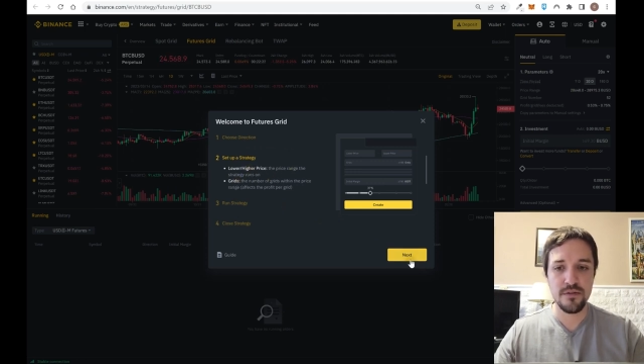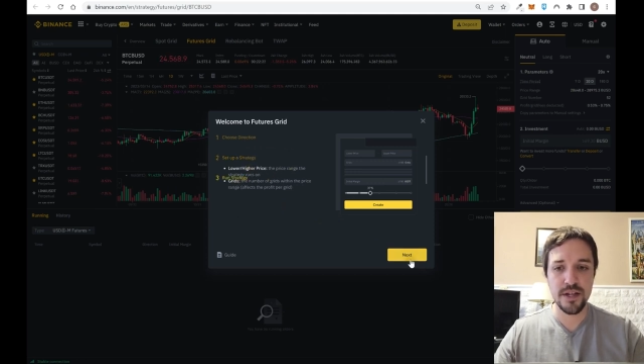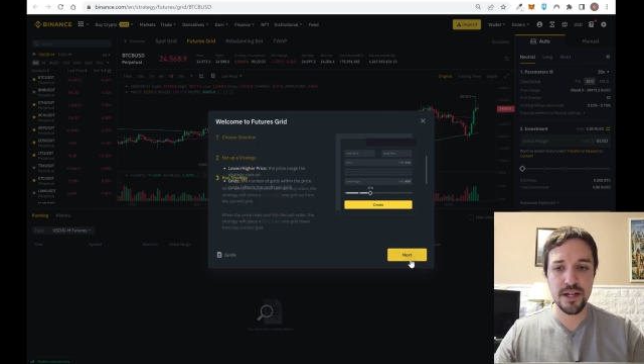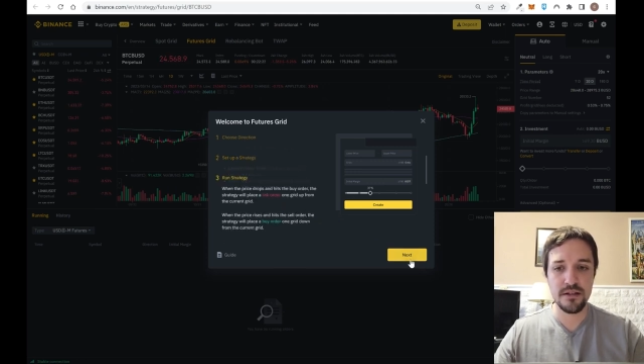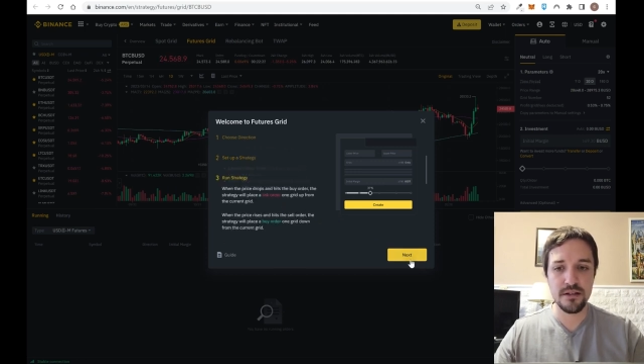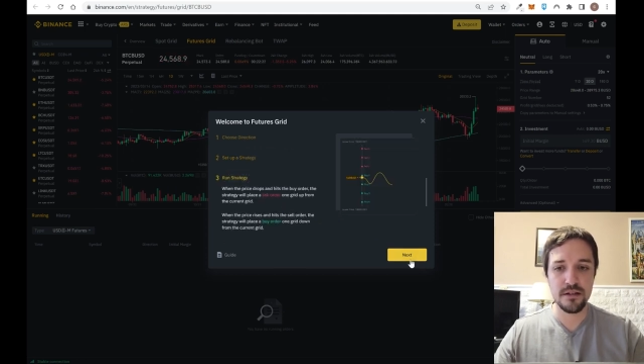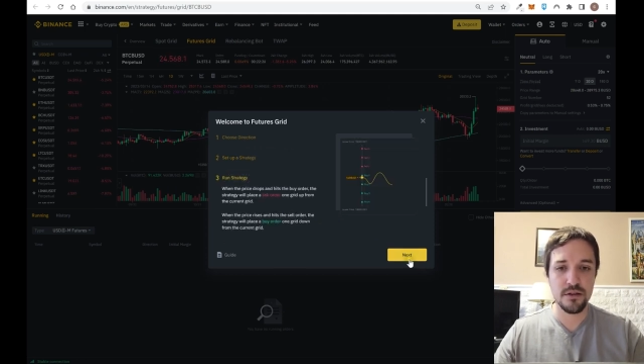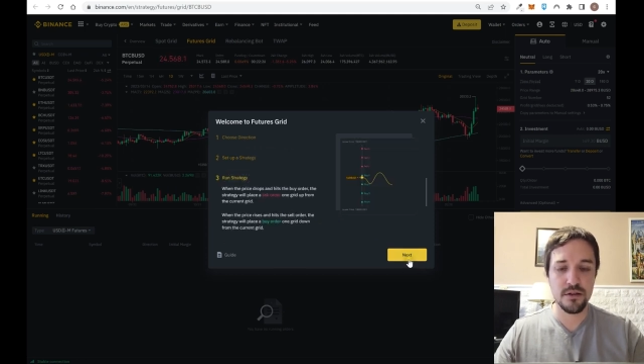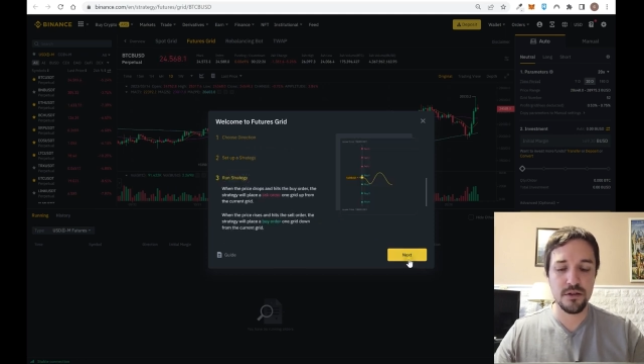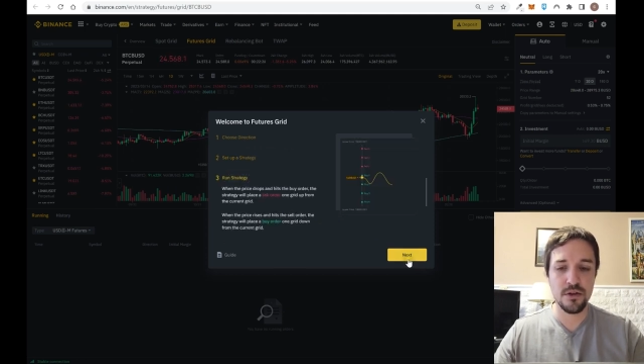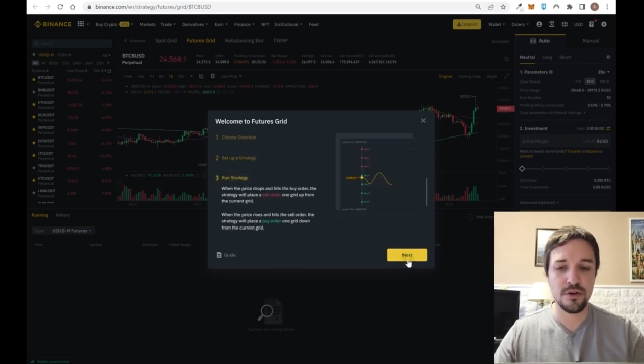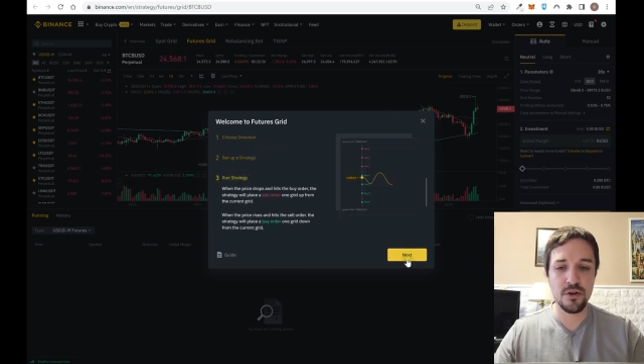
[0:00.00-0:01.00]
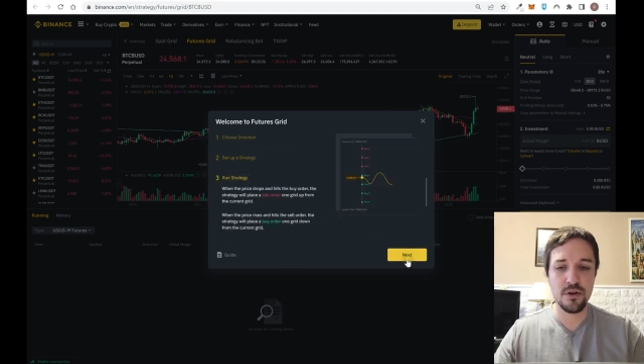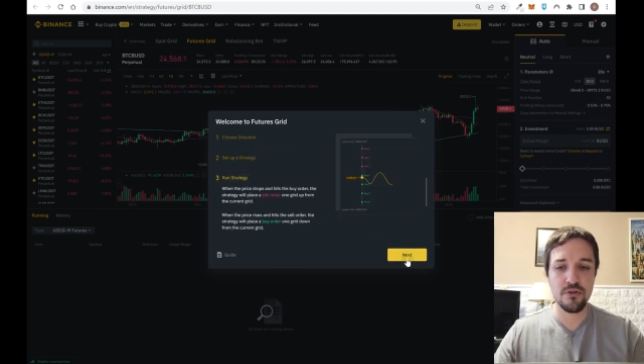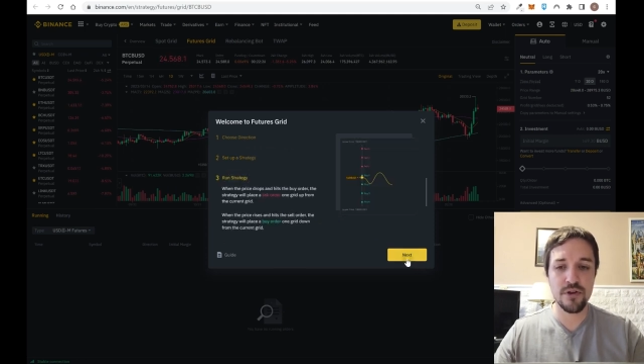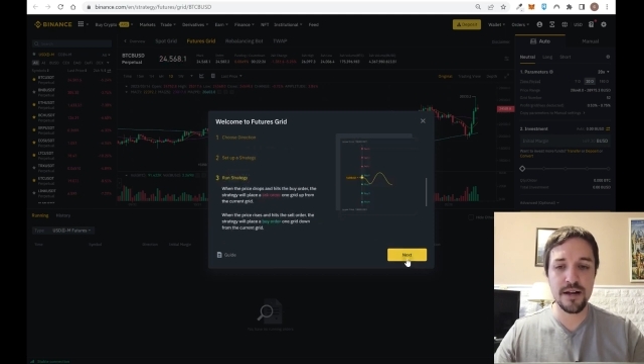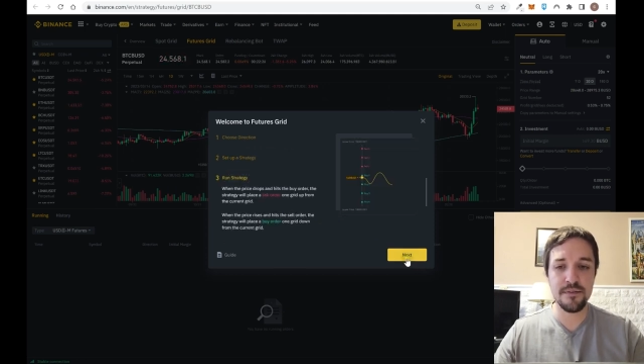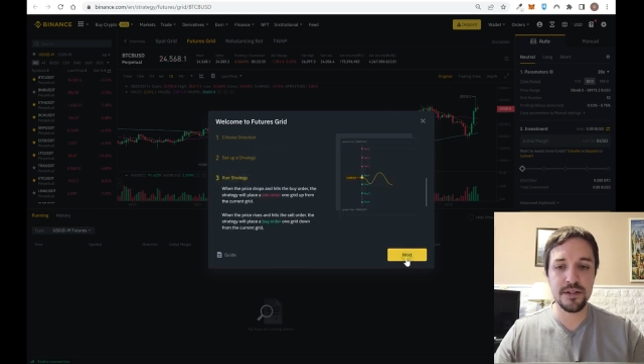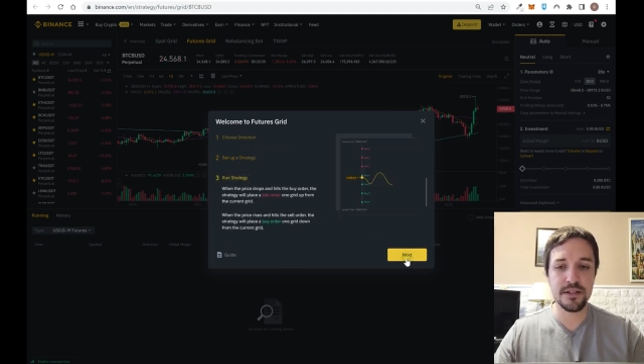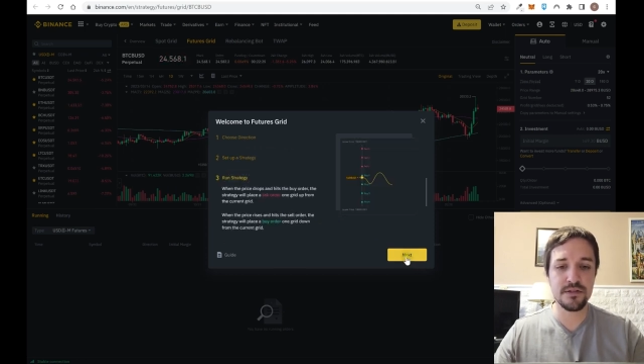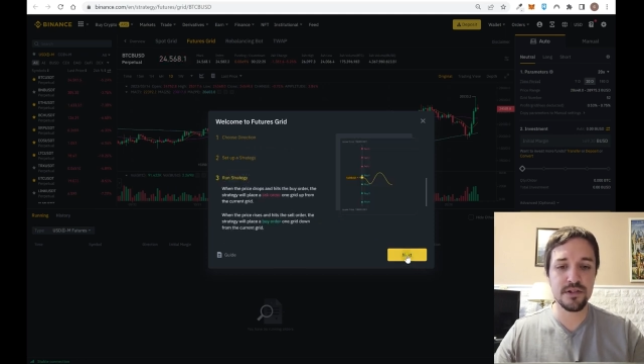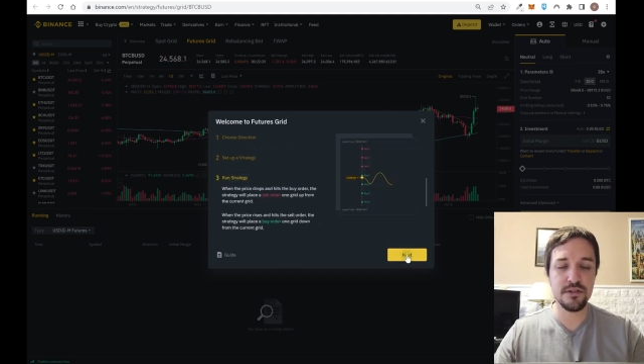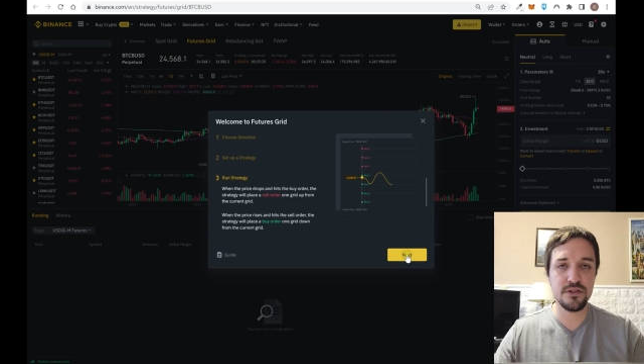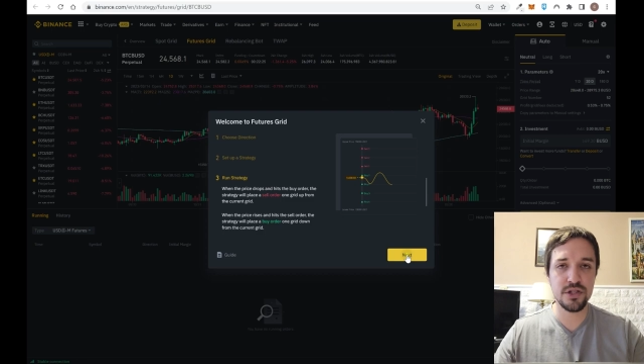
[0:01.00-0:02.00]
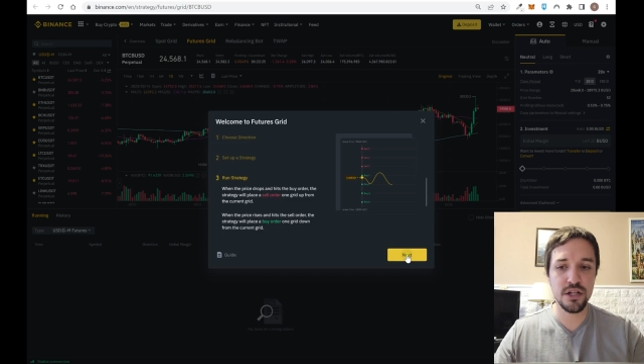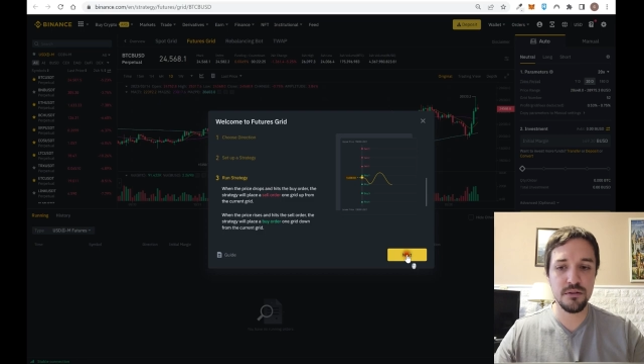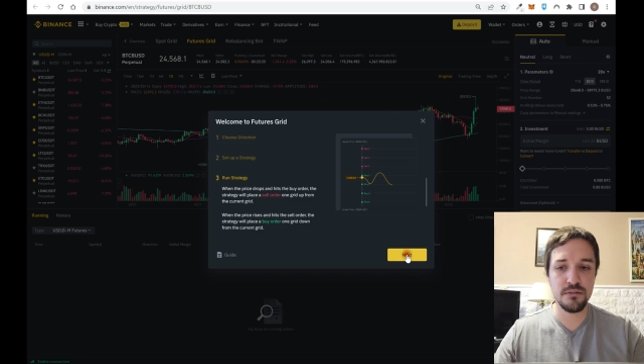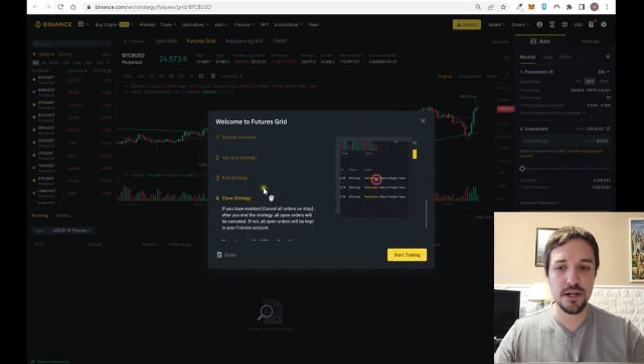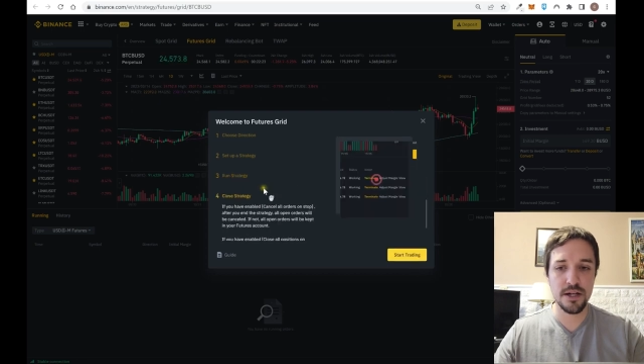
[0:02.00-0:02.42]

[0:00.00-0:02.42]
Then you run the strategy